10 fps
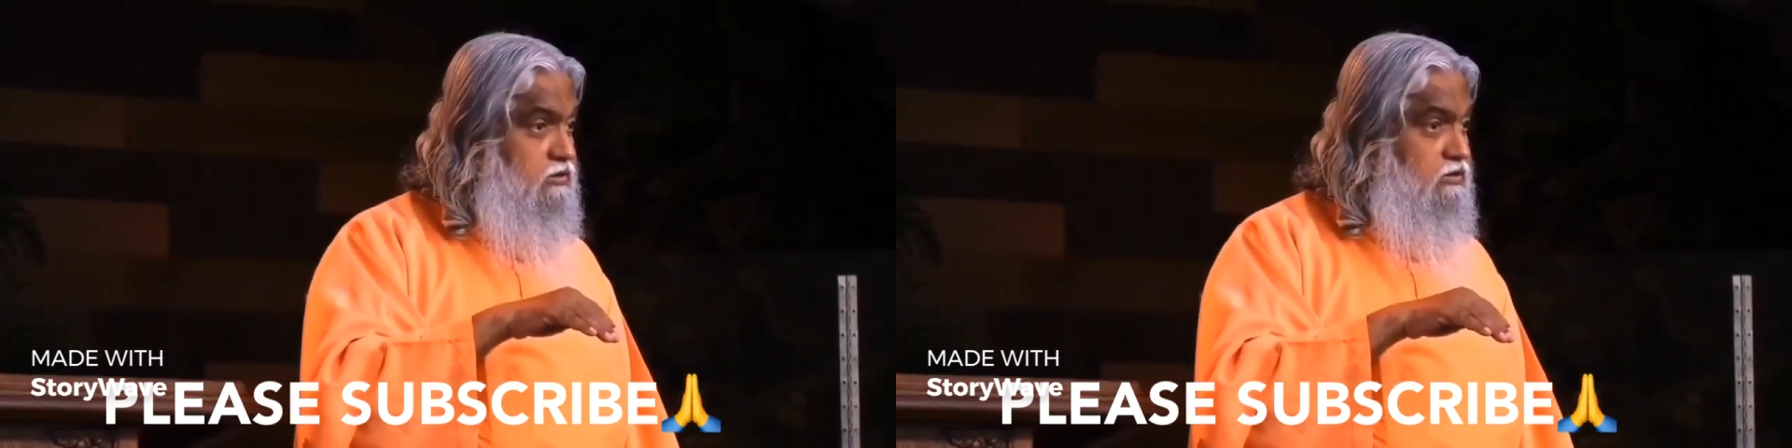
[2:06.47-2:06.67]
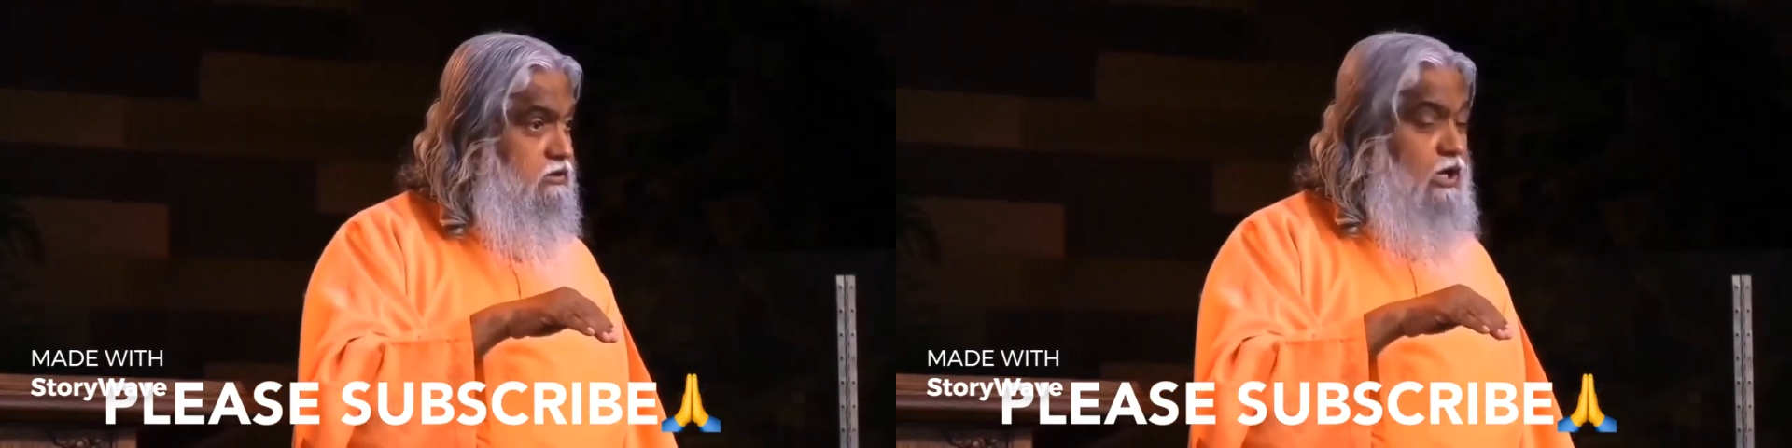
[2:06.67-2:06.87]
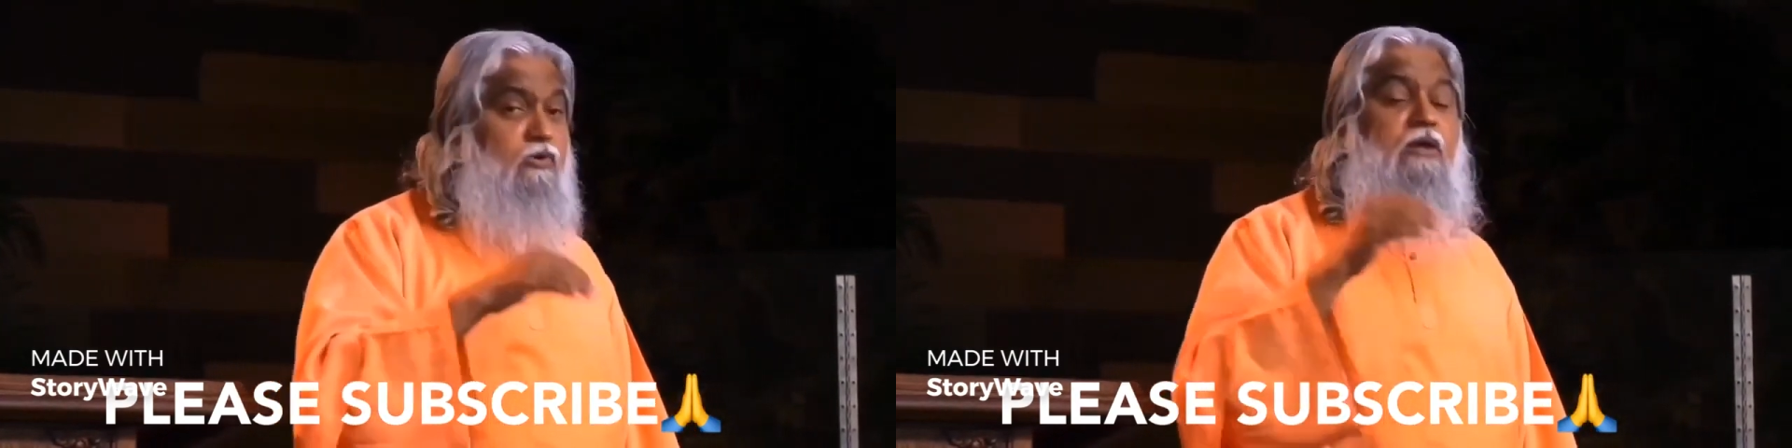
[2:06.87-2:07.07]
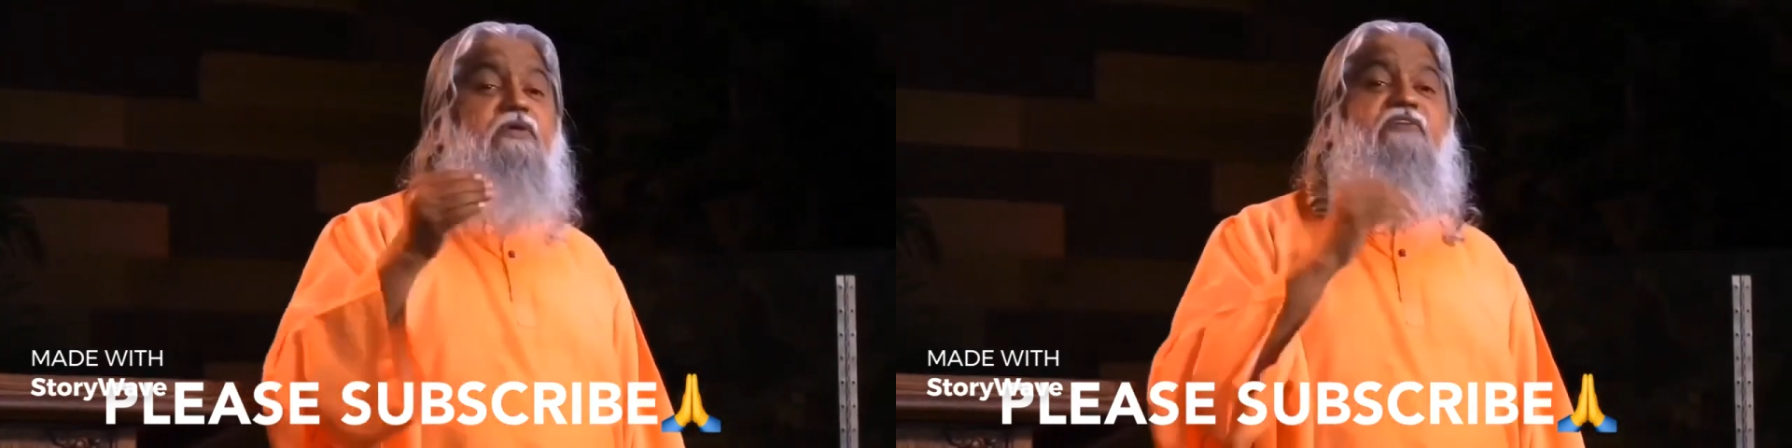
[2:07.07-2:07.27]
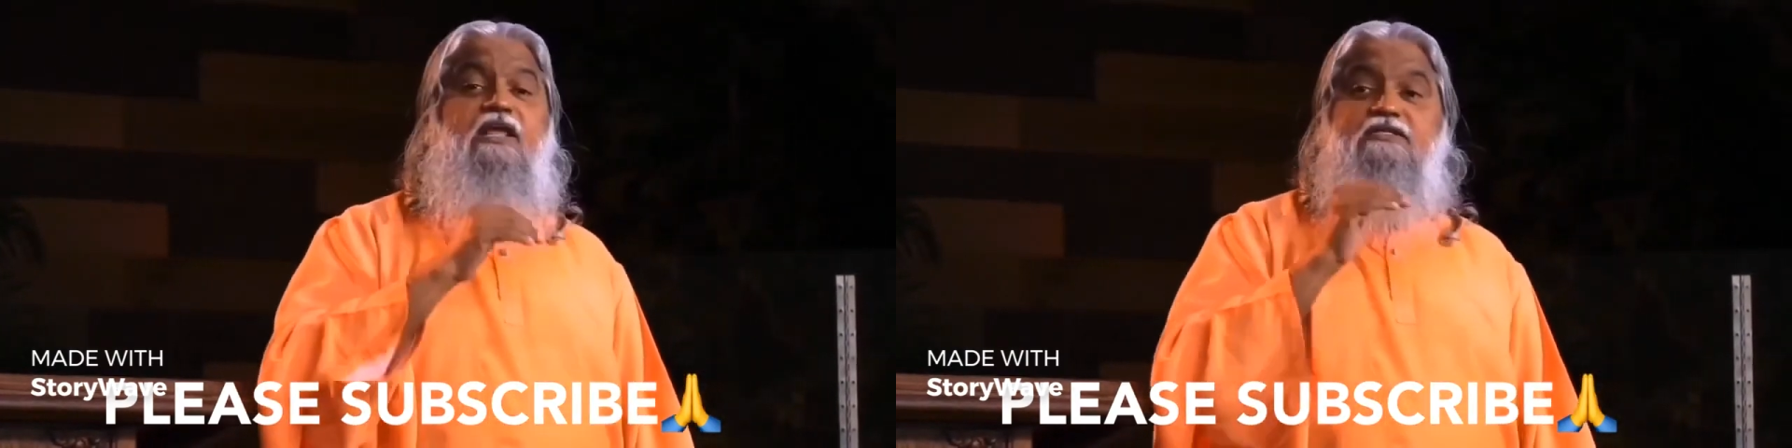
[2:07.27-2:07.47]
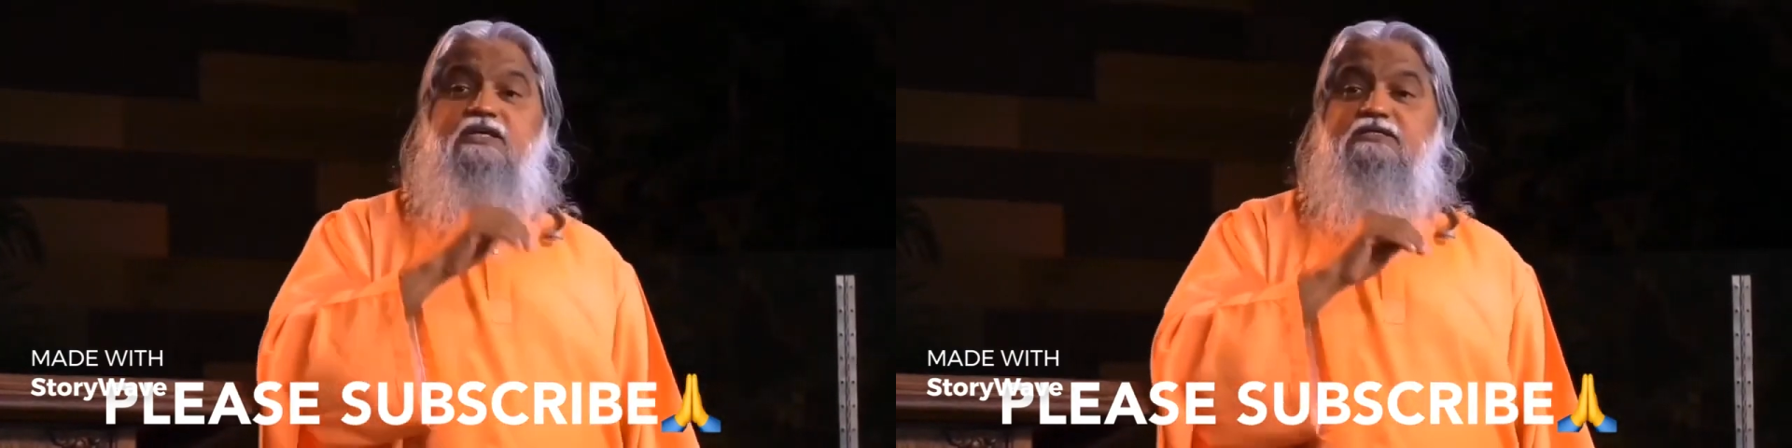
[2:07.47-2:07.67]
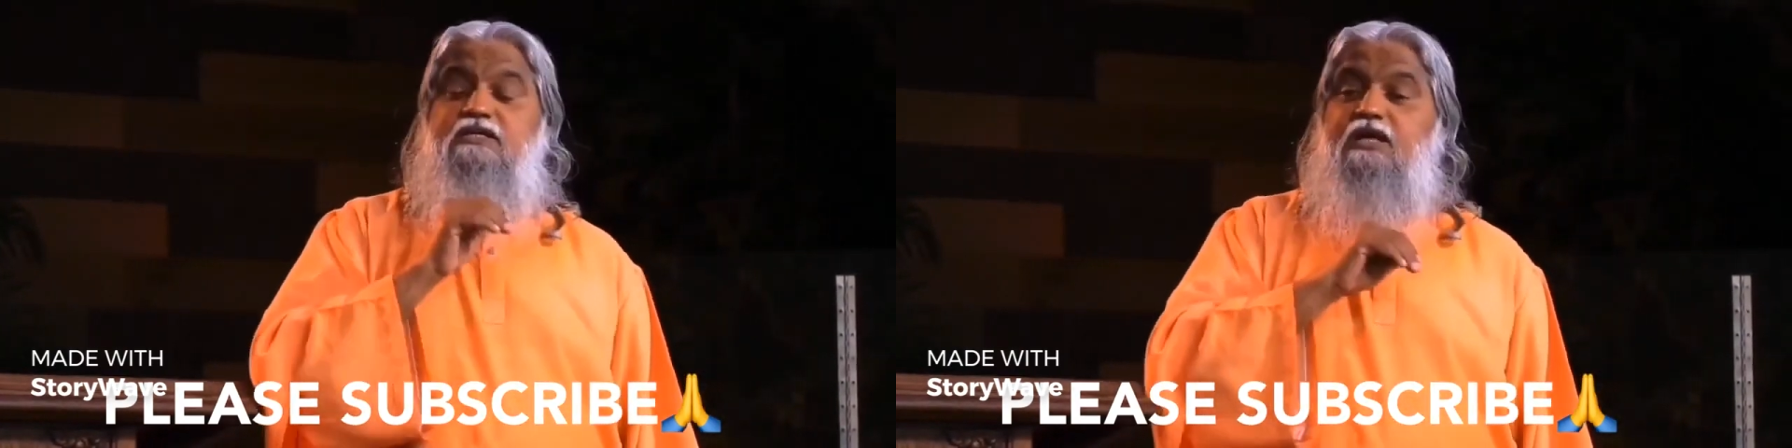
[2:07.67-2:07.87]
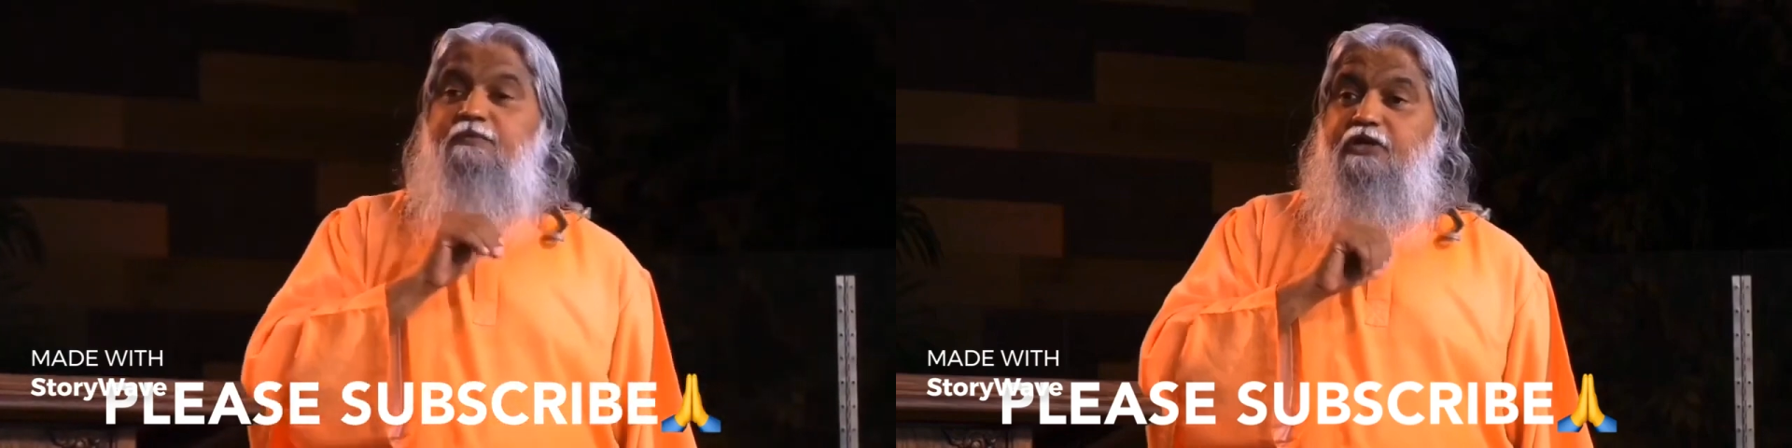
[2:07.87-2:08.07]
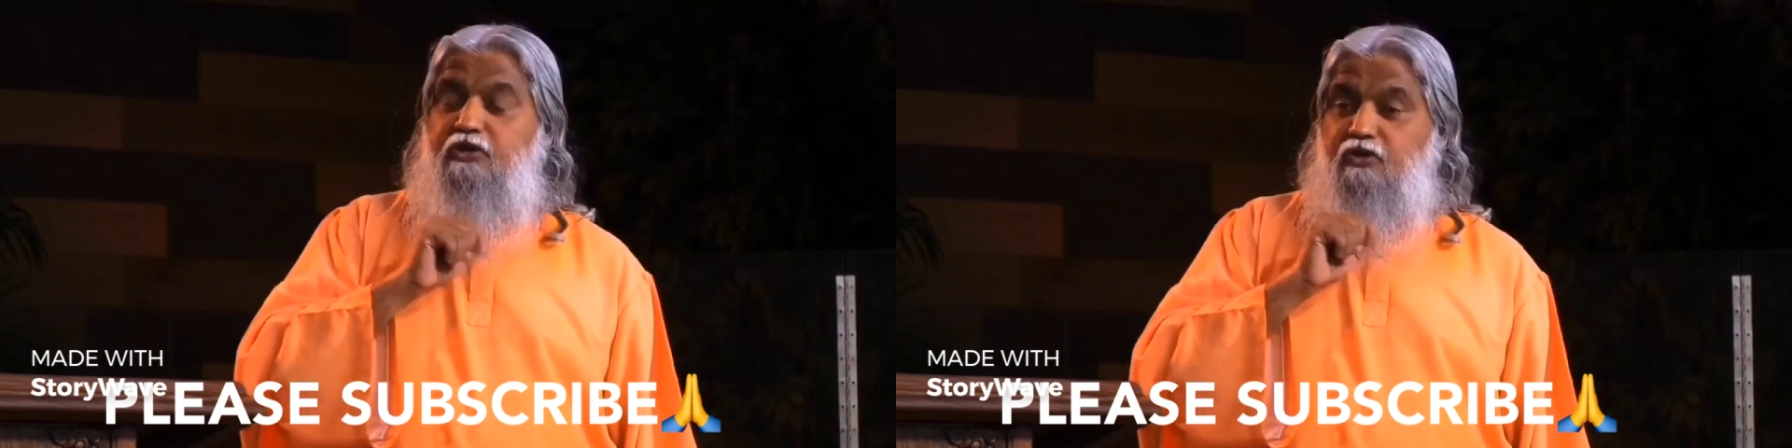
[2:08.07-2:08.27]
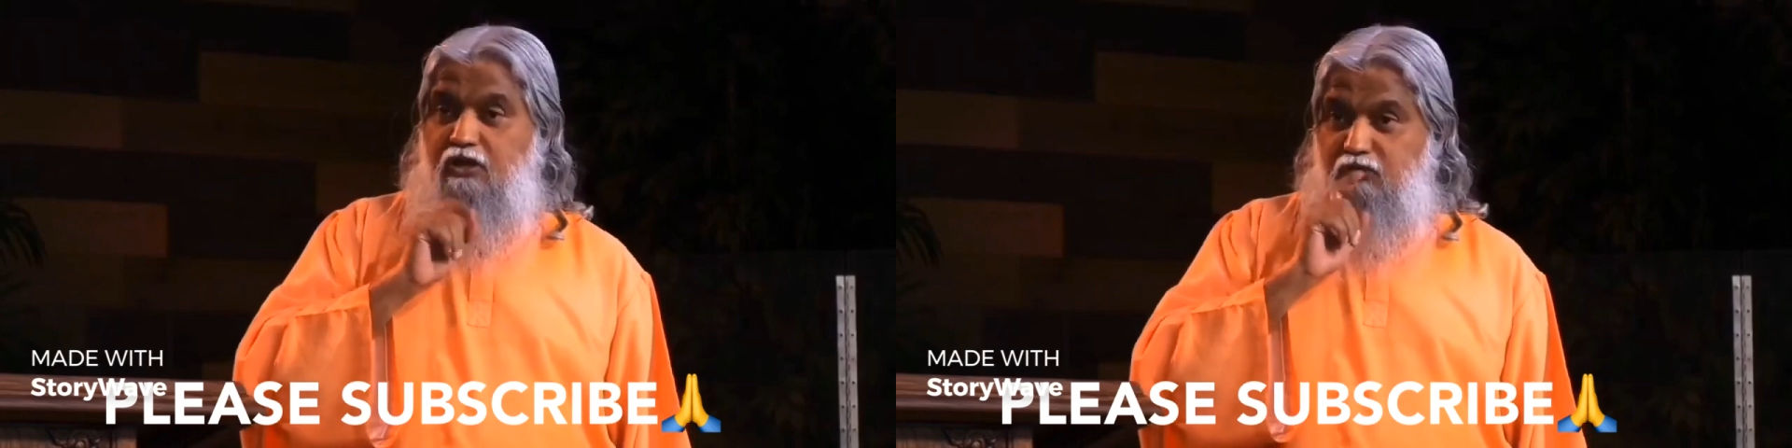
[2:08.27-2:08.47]
How come the virus doesn't come into
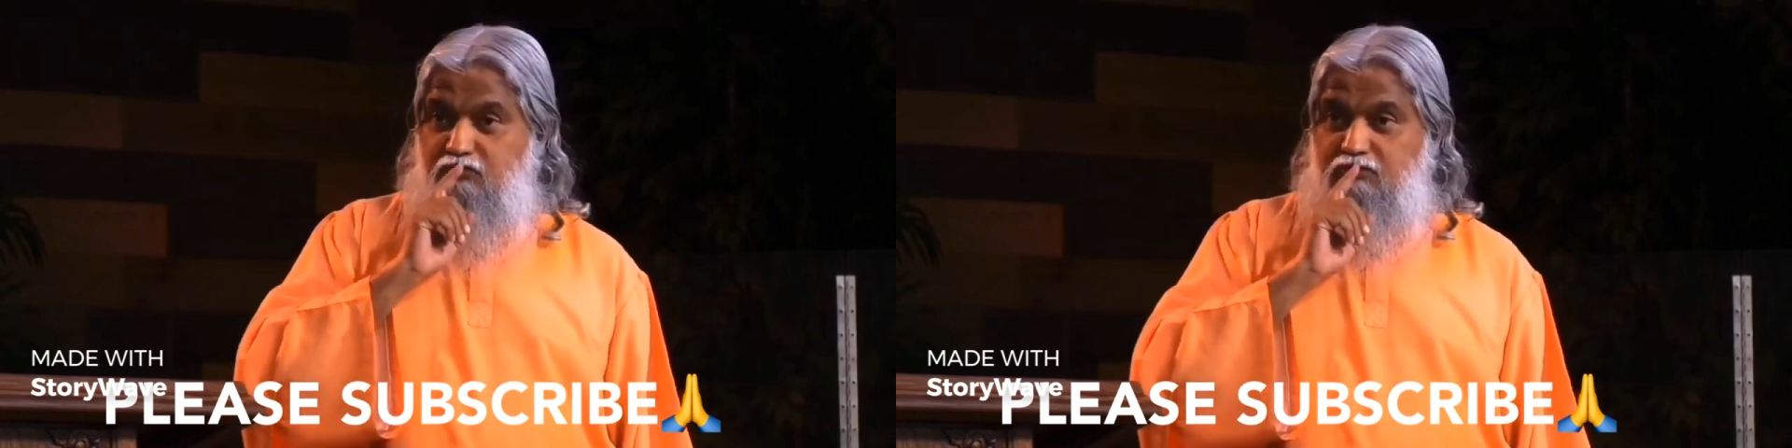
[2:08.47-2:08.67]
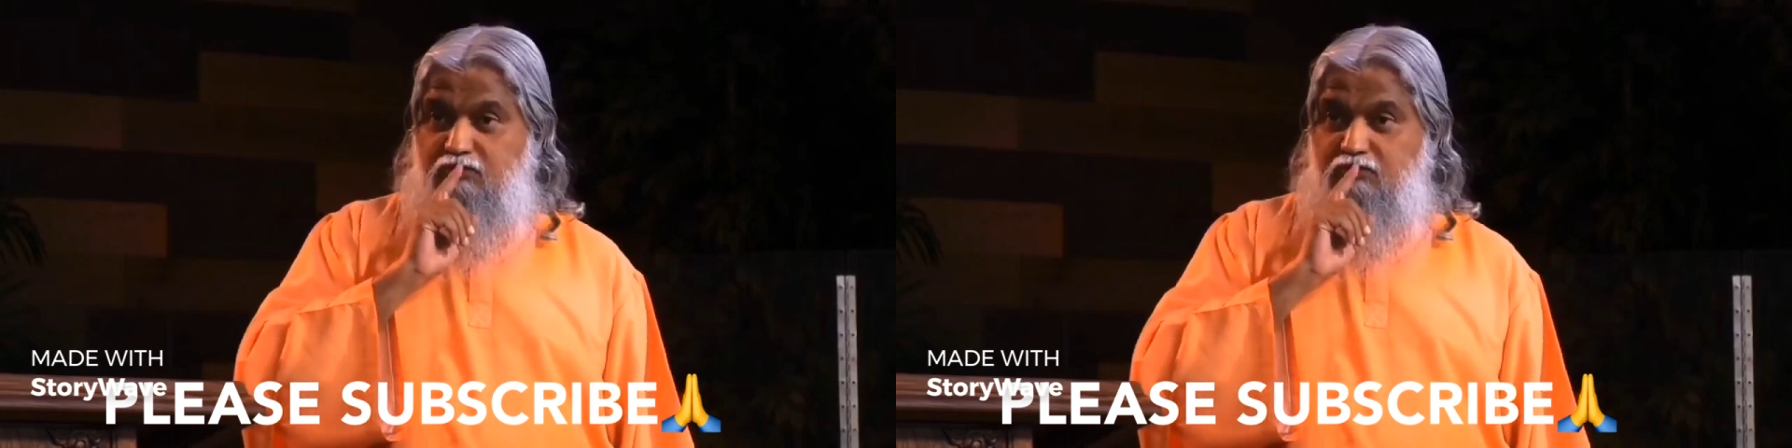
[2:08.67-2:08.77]
your house?